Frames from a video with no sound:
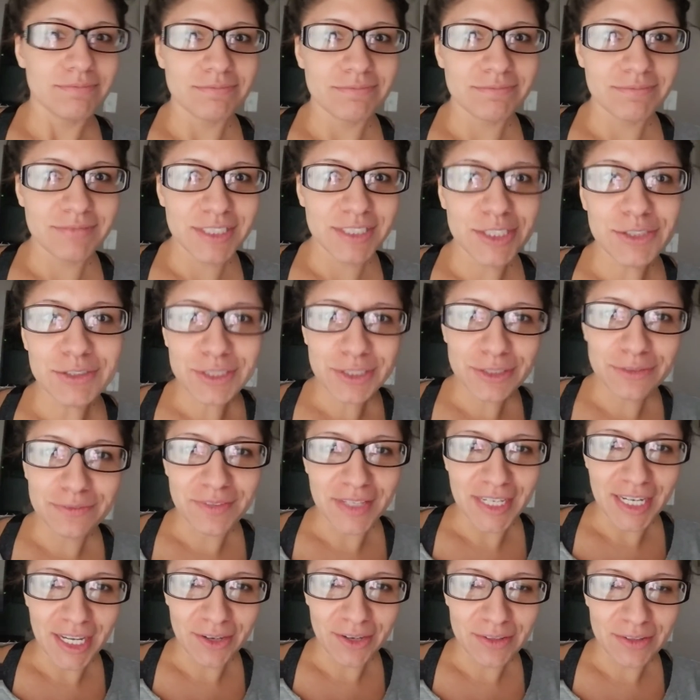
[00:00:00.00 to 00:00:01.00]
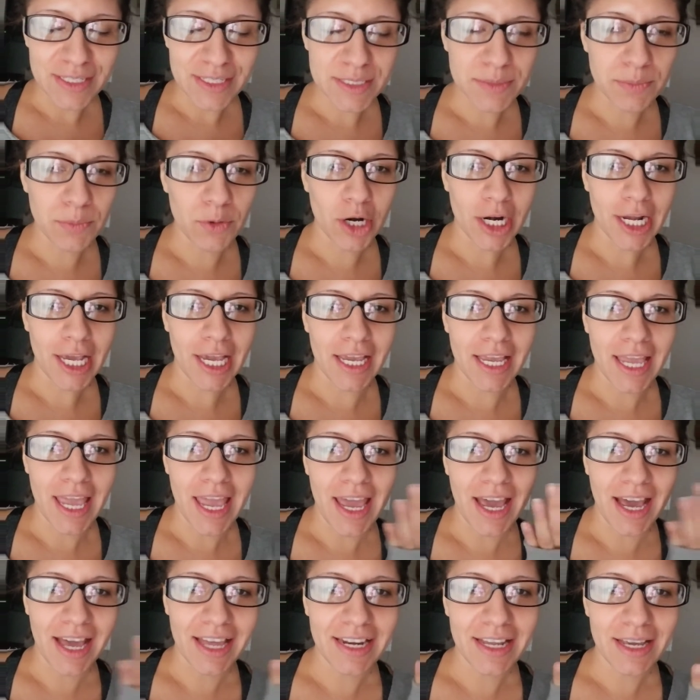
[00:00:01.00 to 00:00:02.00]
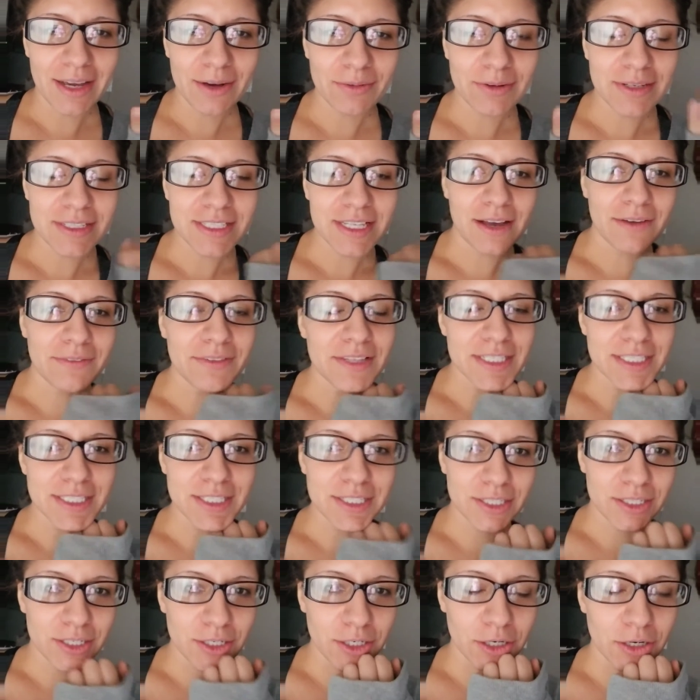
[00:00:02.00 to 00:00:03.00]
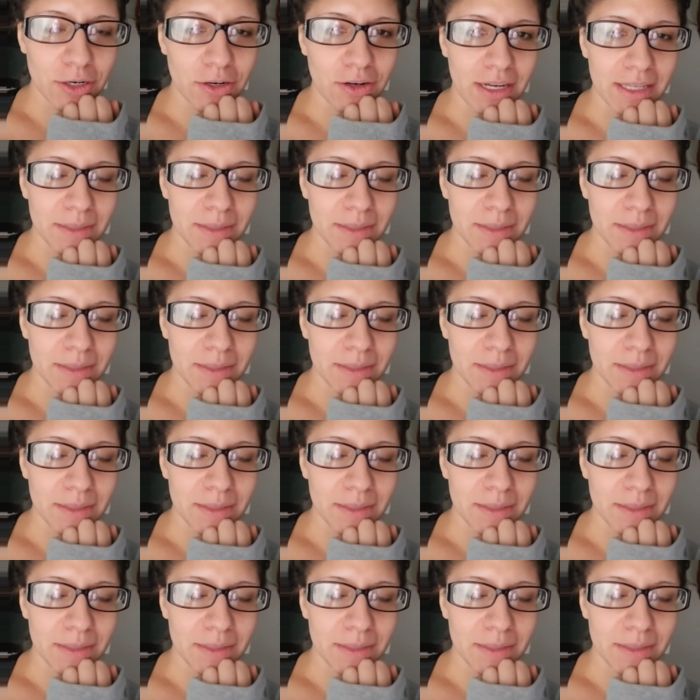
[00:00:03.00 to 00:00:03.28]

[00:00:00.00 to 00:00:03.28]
YouTube video this morning, and it was of this girl, I